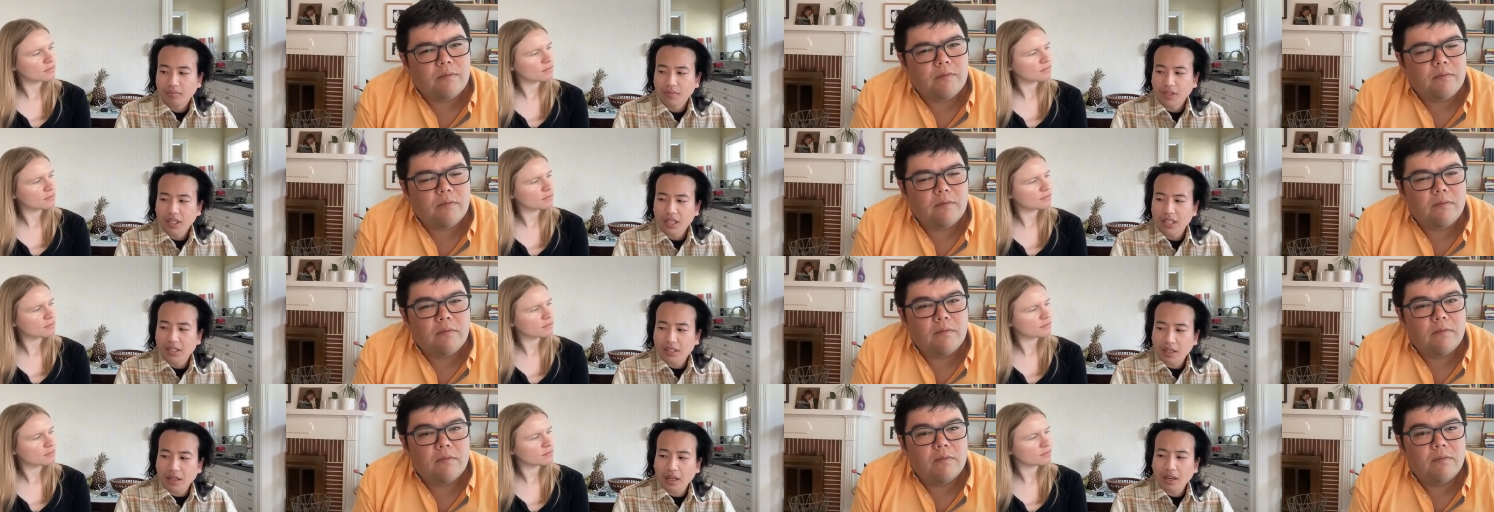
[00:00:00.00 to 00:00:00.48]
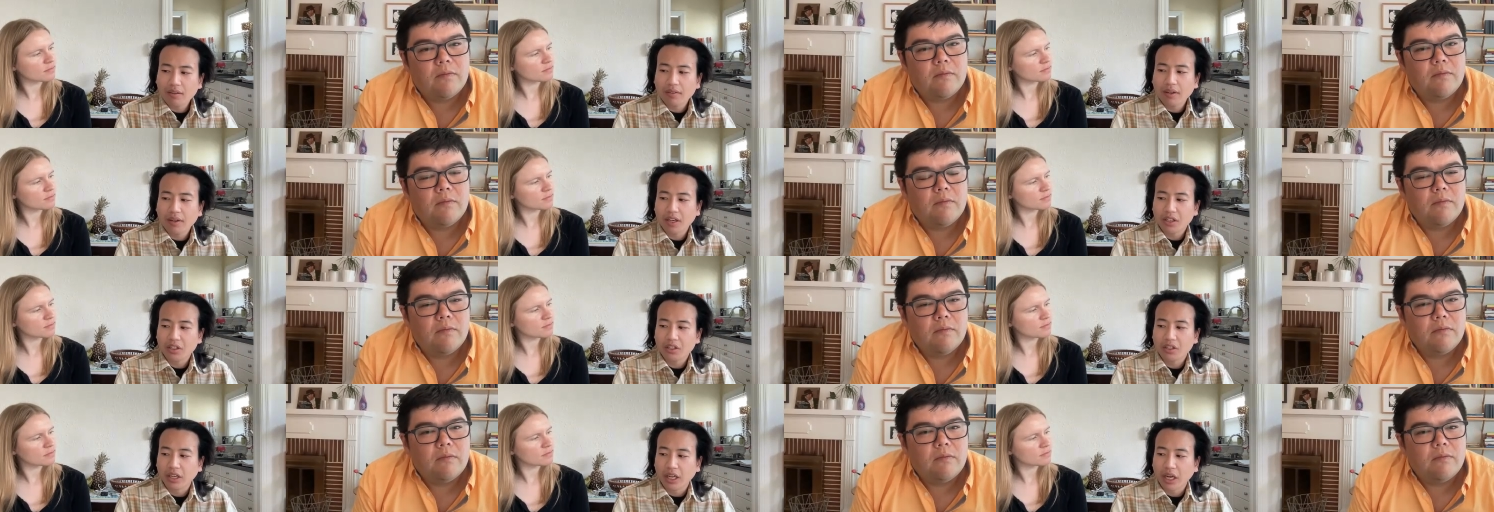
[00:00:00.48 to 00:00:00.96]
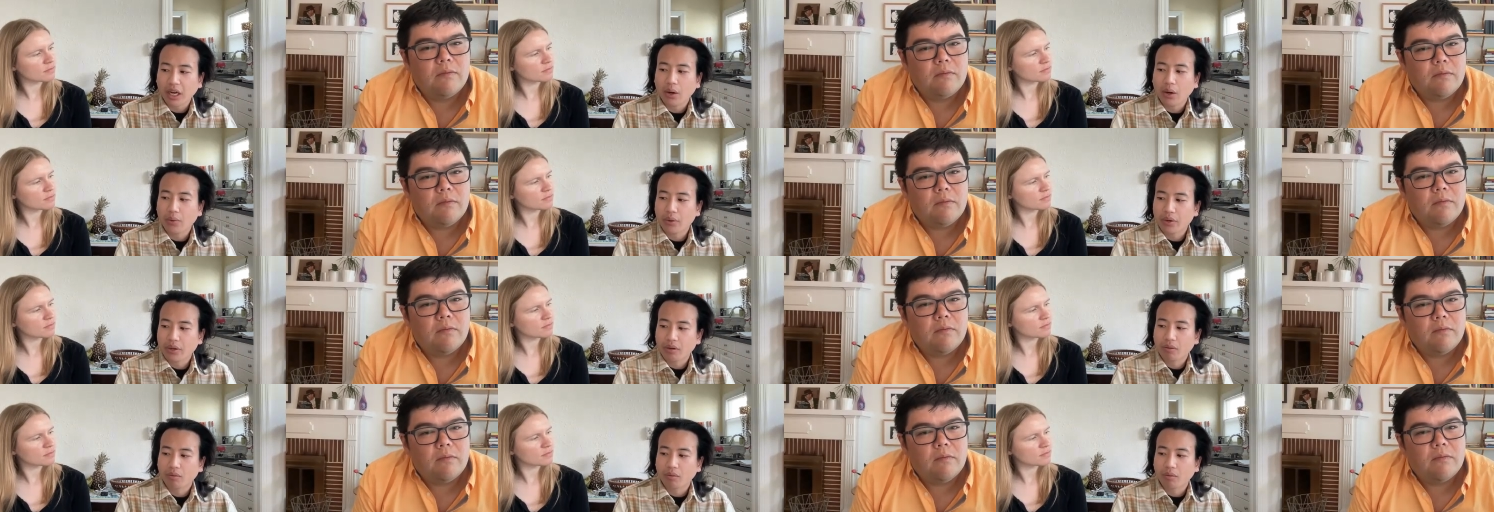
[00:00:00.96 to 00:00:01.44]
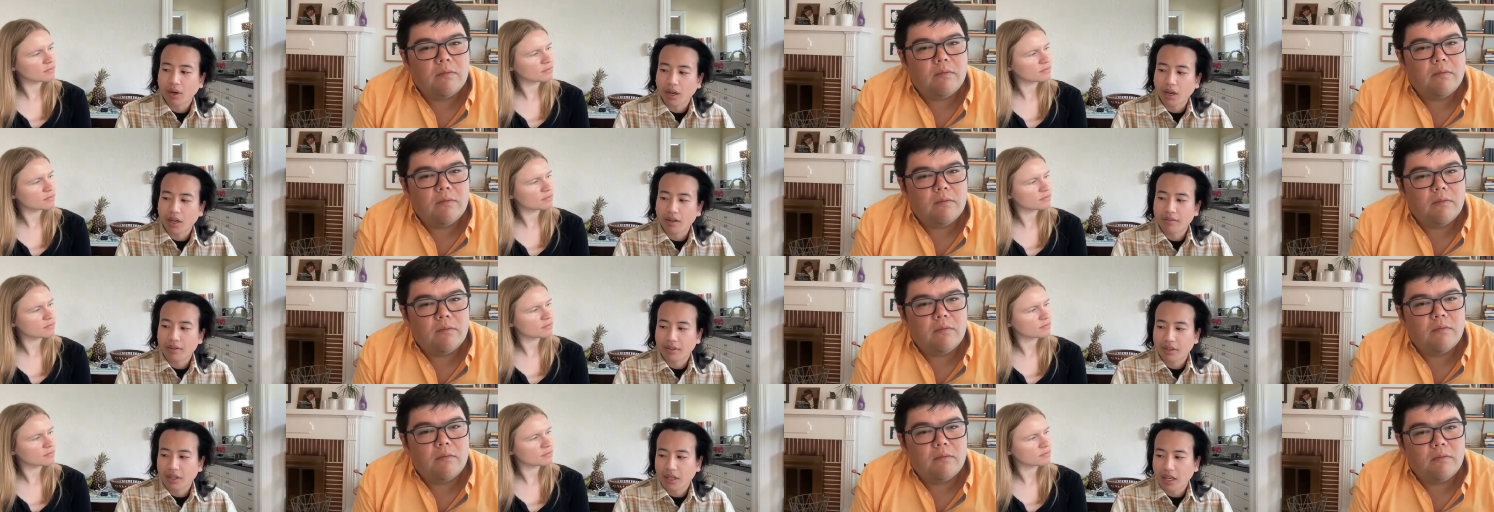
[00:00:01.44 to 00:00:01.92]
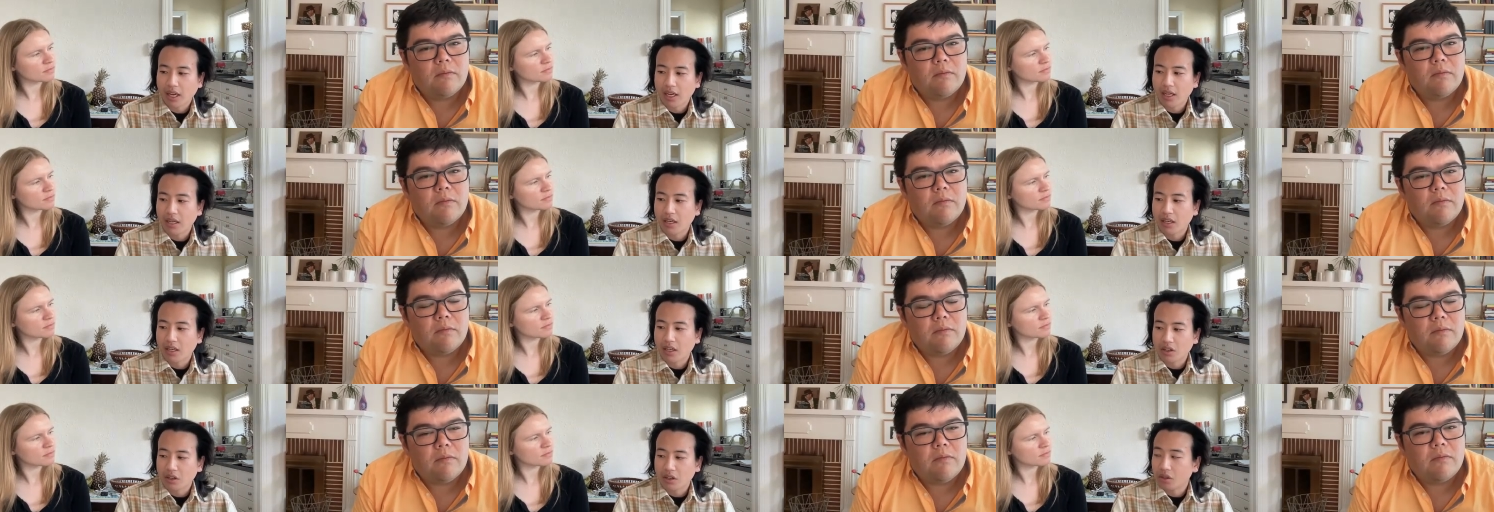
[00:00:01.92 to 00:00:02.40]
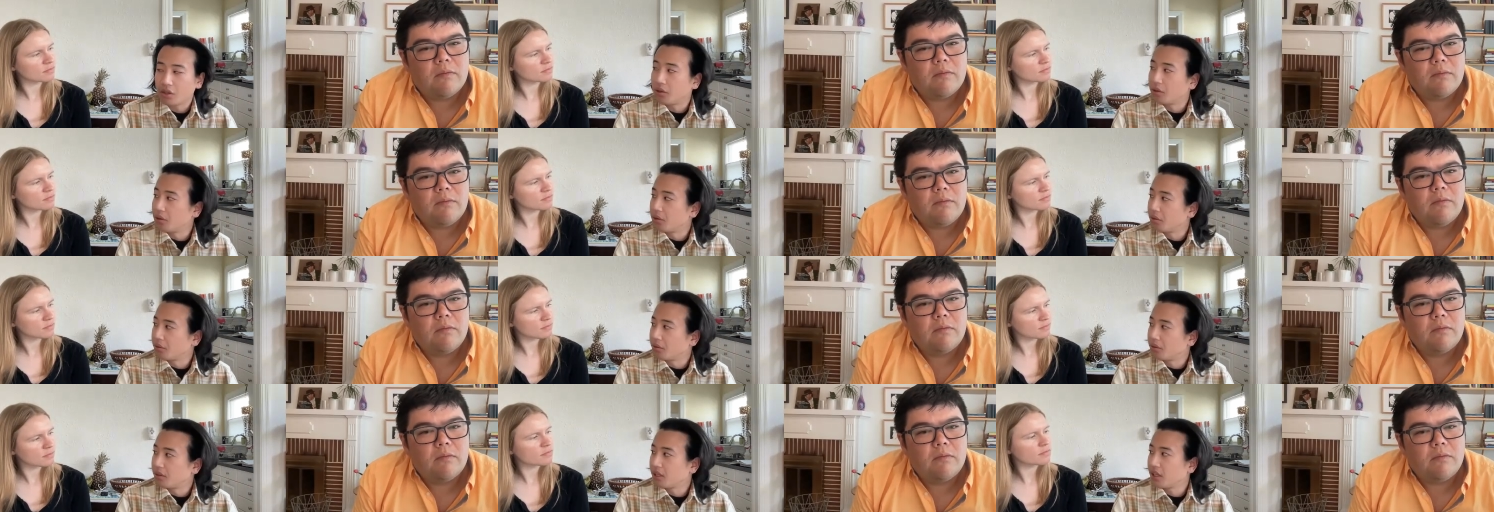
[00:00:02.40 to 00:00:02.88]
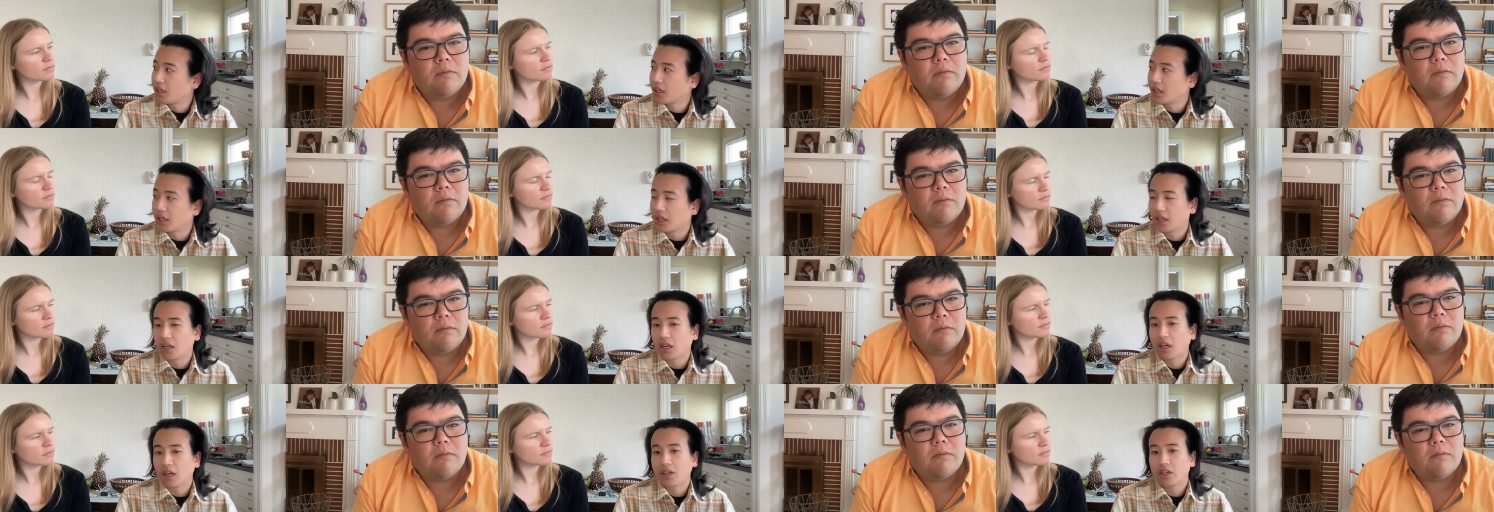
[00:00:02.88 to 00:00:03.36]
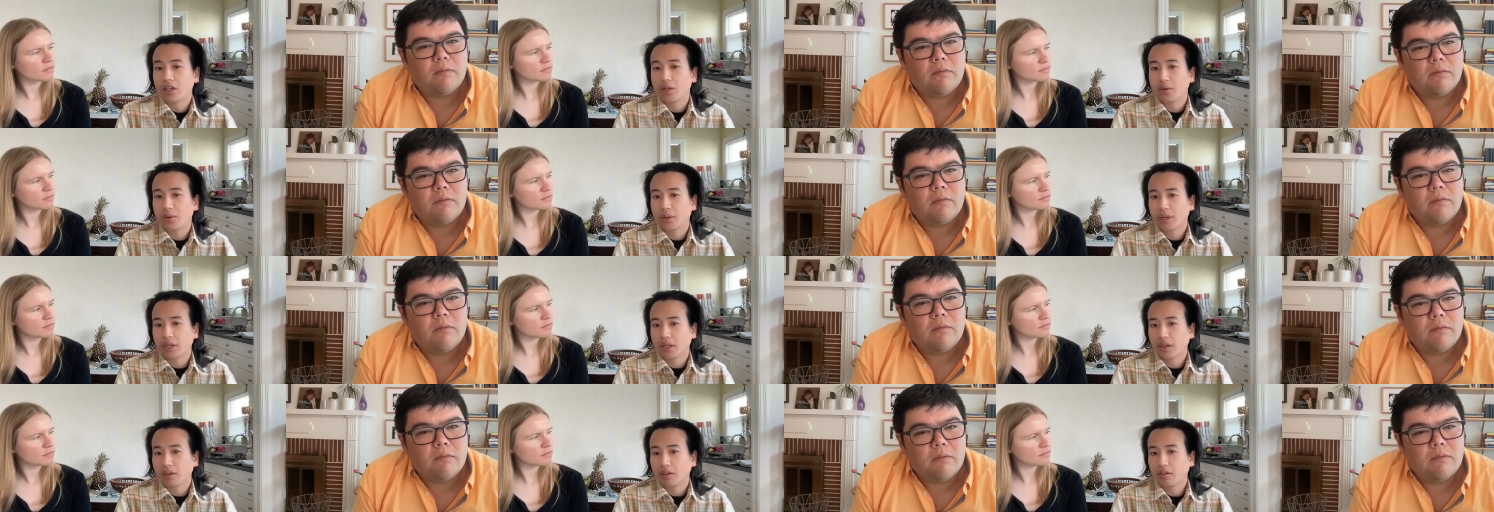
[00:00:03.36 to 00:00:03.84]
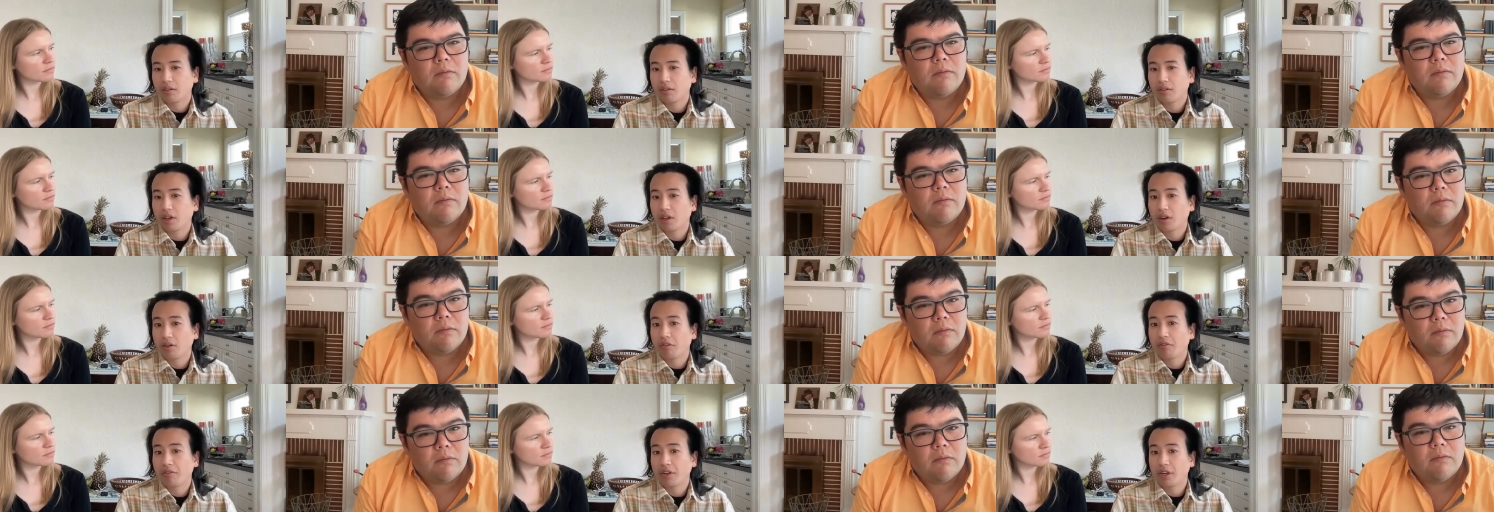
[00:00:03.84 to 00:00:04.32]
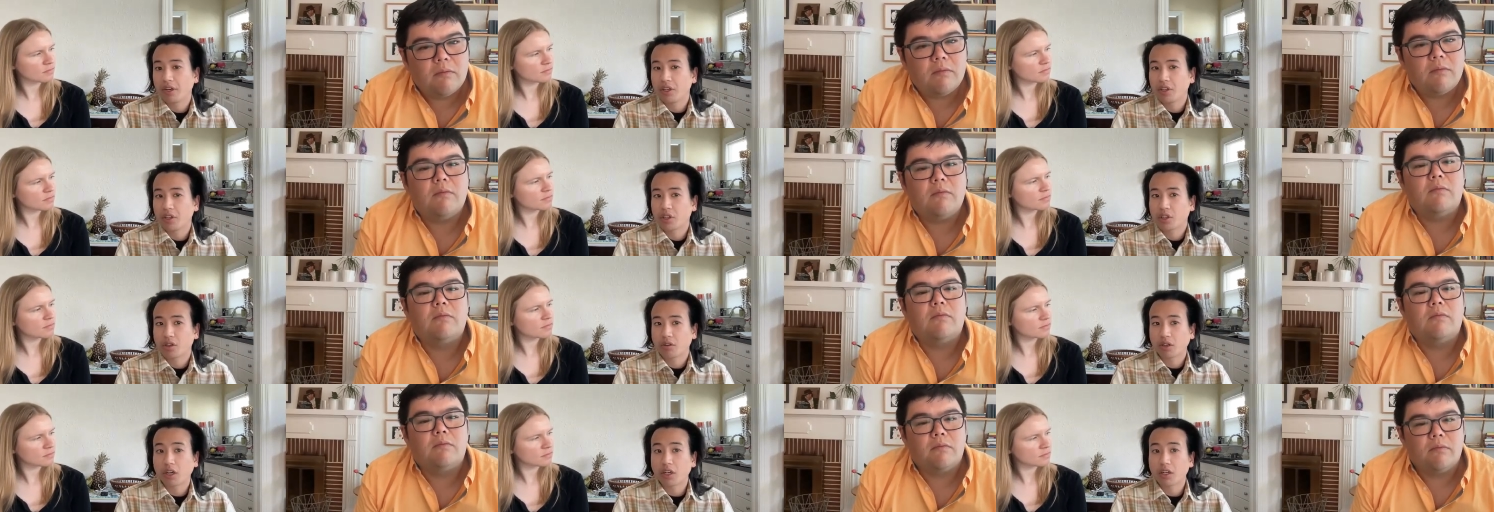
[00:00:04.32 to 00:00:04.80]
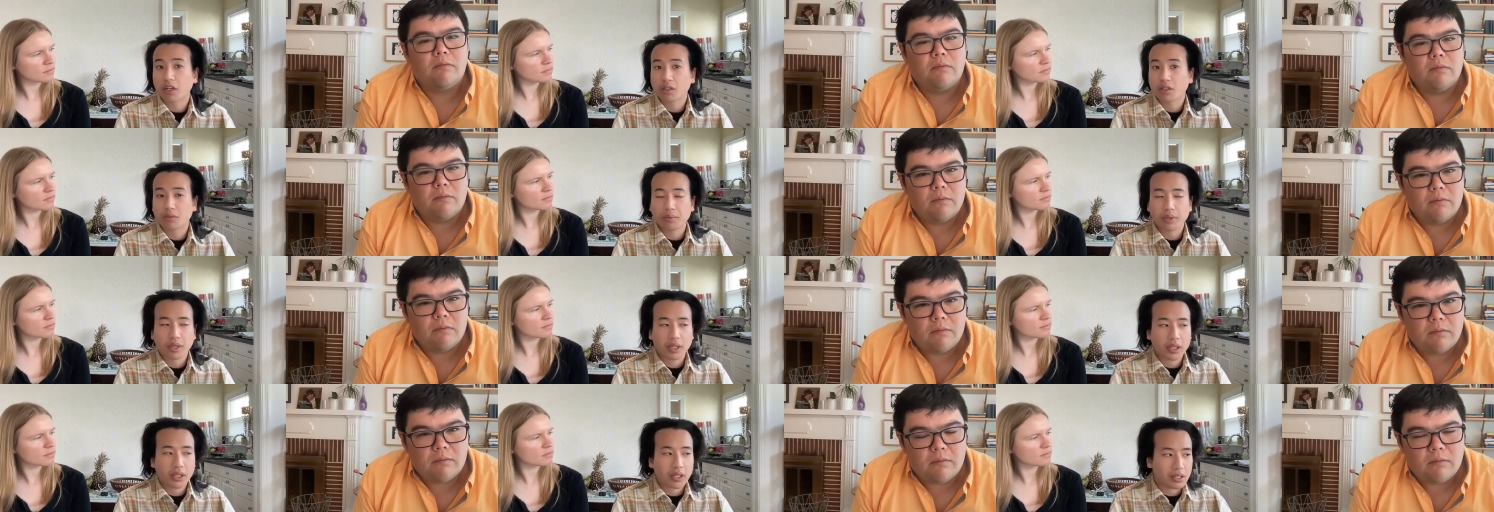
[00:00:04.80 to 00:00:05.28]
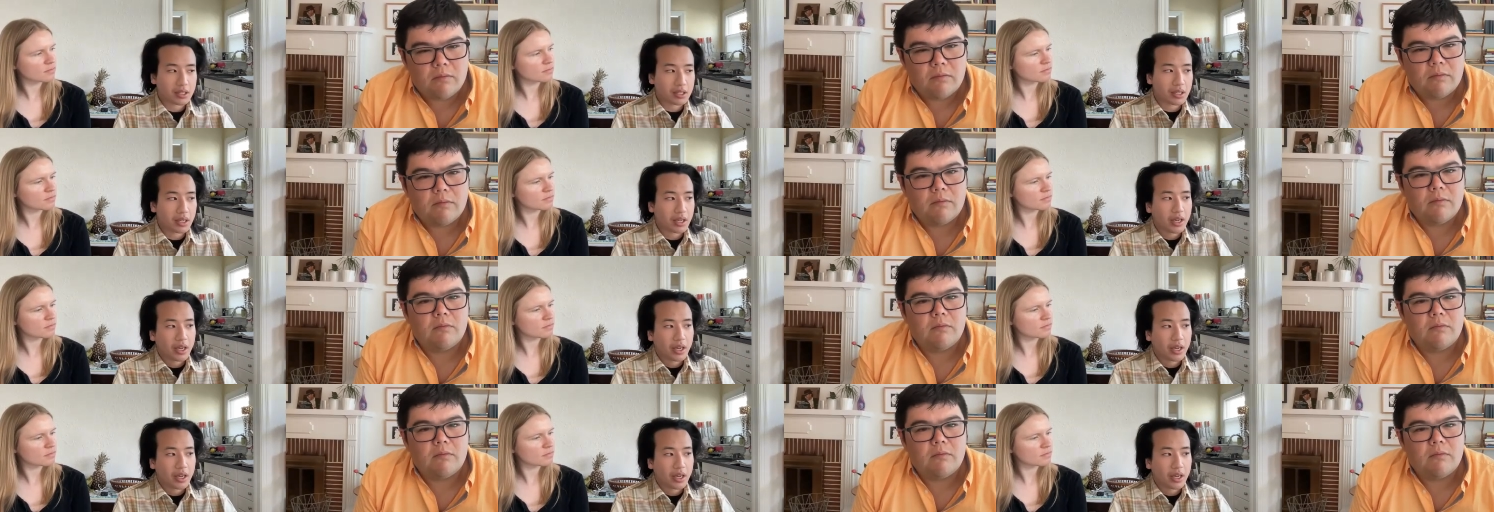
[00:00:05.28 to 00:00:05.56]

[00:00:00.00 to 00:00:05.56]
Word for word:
Speaker 1: it's kind of actually how we arrived at the ADU thing and not doing a finished garage, because